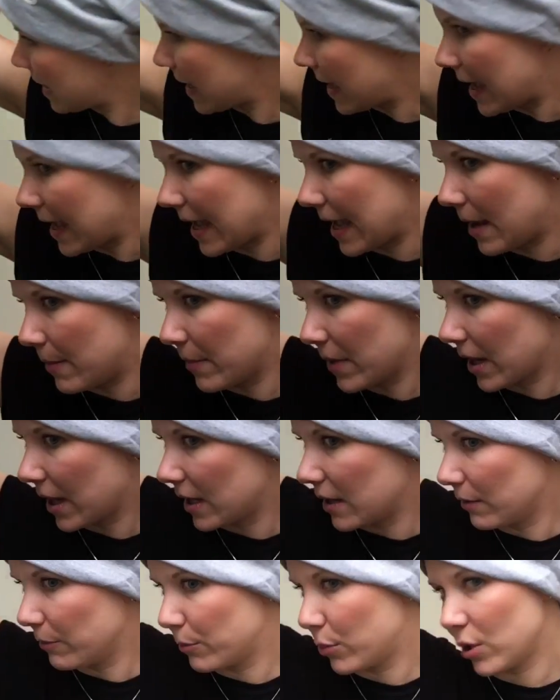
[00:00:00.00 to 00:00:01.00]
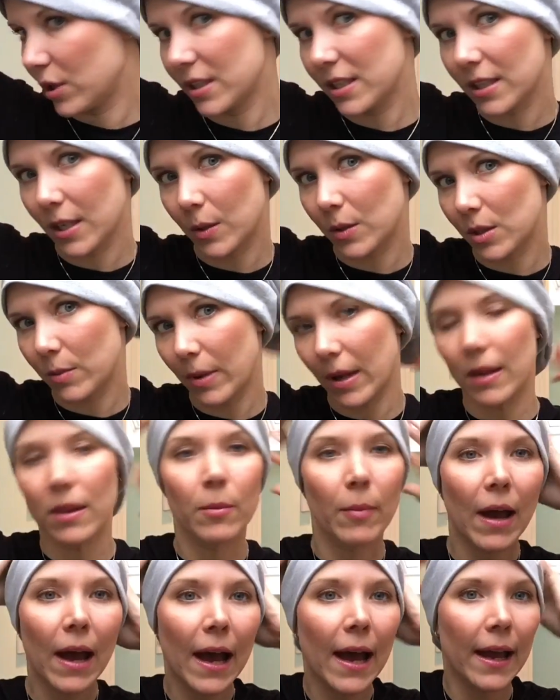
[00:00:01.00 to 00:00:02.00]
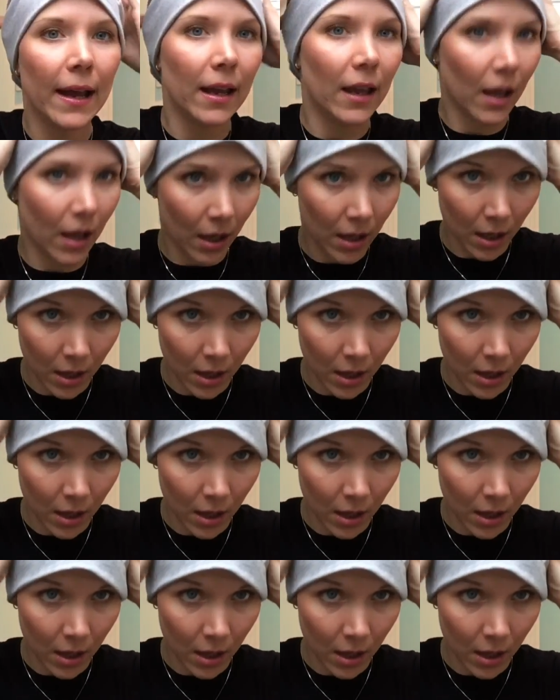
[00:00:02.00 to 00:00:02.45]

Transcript: I can put the slouchy bit at the back,